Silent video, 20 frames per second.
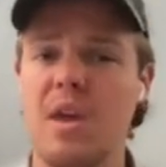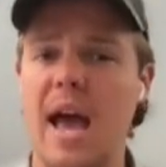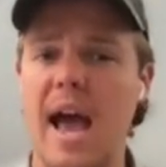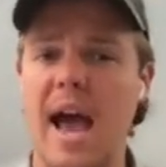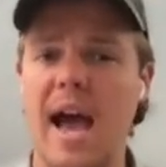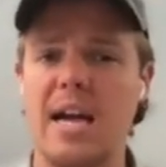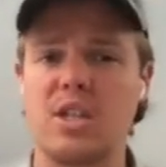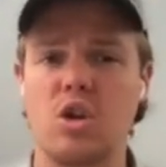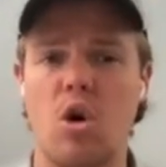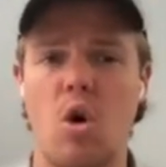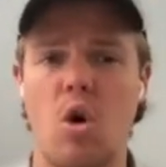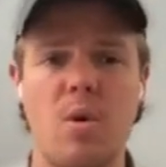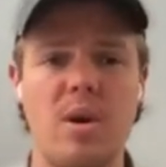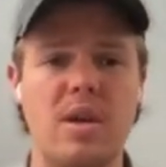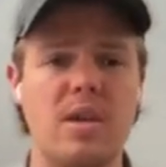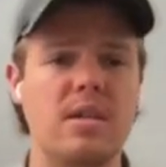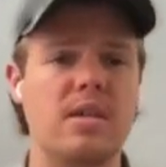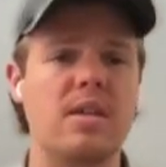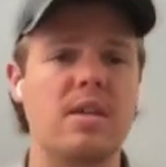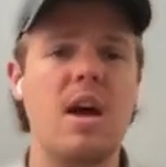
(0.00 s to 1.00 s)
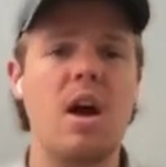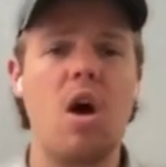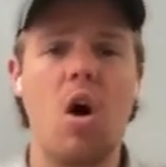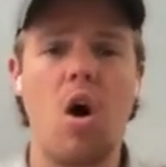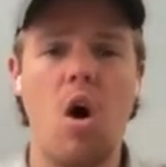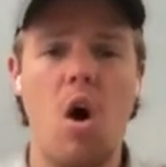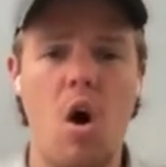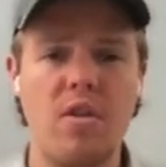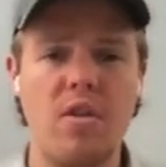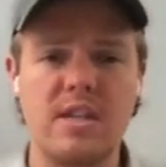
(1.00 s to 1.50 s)
As always,
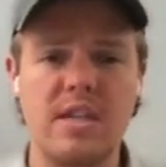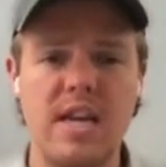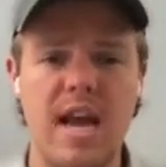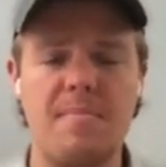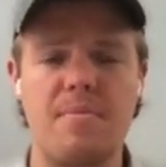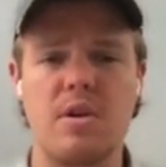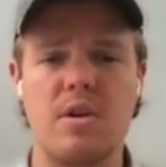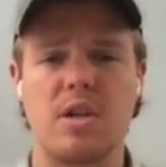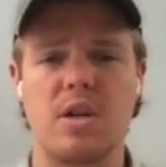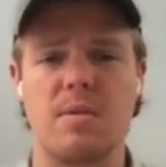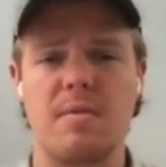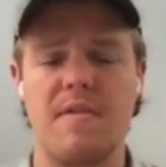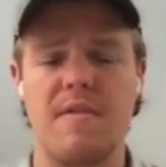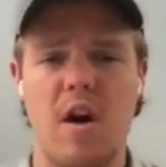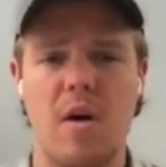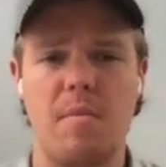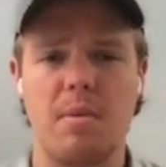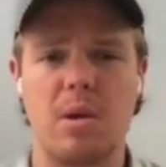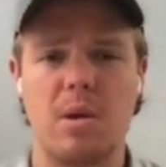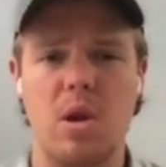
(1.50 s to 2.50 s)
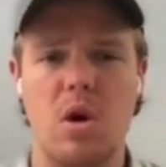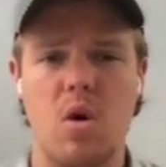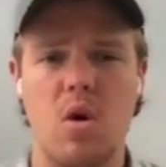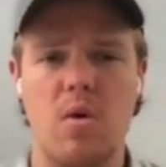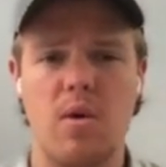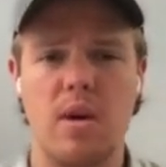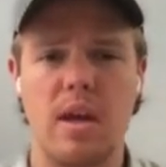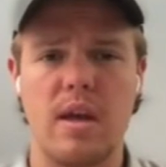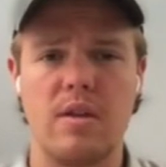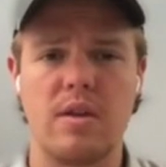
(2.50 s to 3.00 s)
all the Zapiers can be found
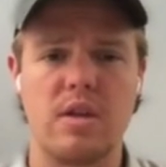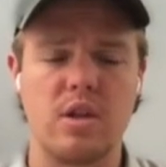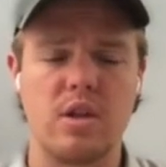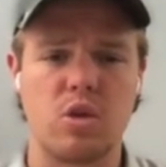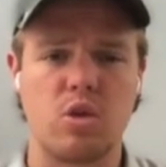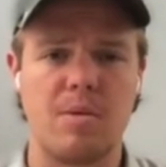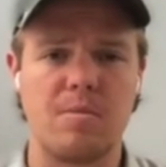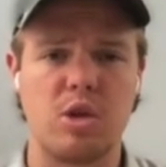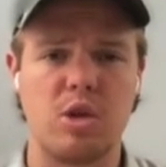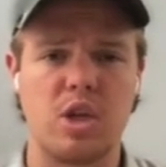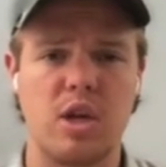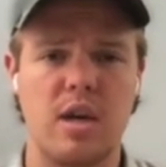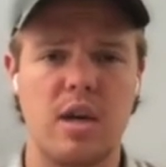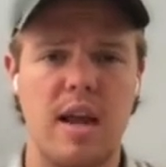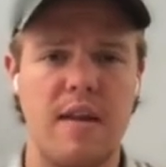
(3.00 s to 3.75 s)
below in the description.